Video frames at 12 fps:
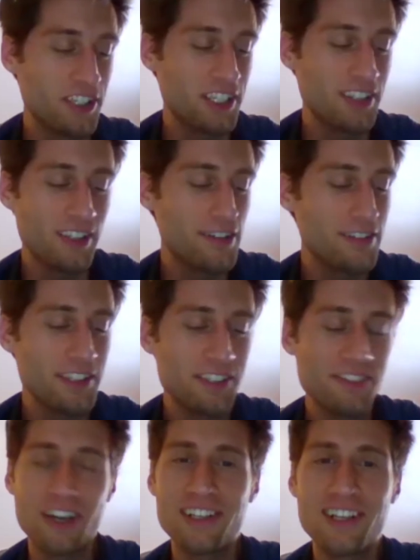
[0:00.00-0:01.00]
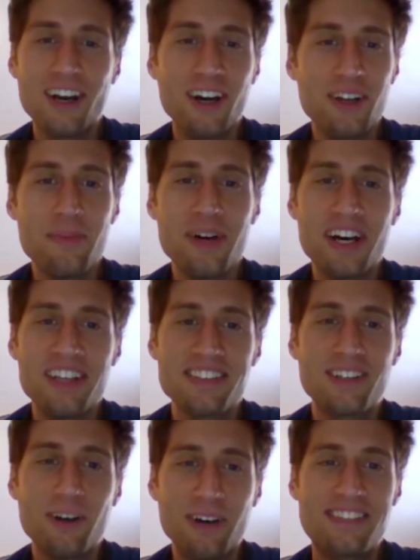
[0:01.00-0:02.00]
literally started on a bus
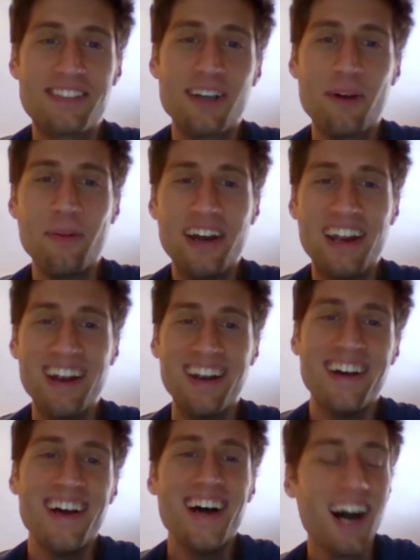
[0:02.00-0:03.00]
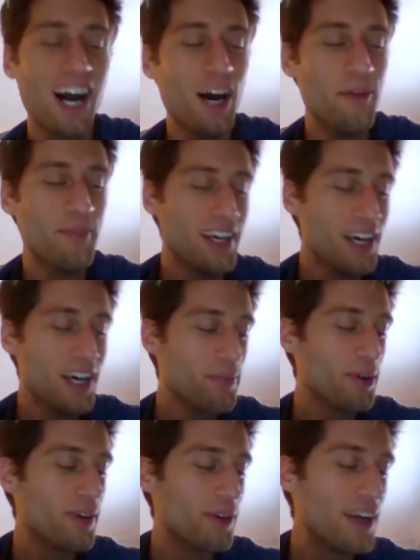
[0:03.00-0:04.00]
going somewhere.
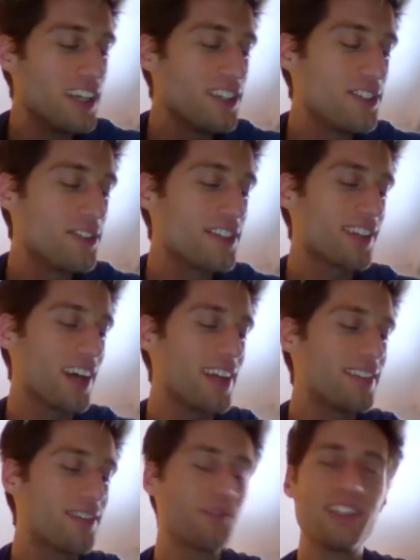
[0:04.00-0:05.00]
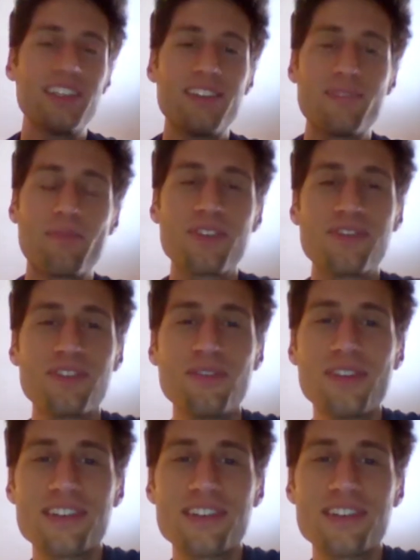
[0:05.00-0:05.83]
But when did you decide to really pursue this